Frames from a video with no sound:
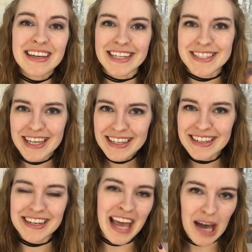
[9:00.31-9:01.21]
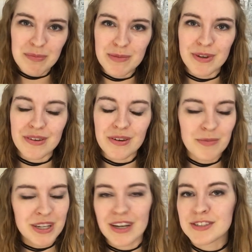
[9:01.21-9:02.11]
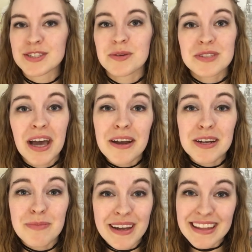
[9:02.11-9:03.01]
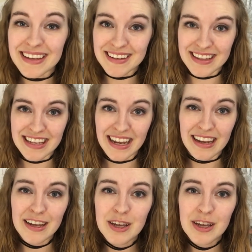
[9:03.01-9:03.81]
excited and happy, but oh my god, so tired by the end of the day.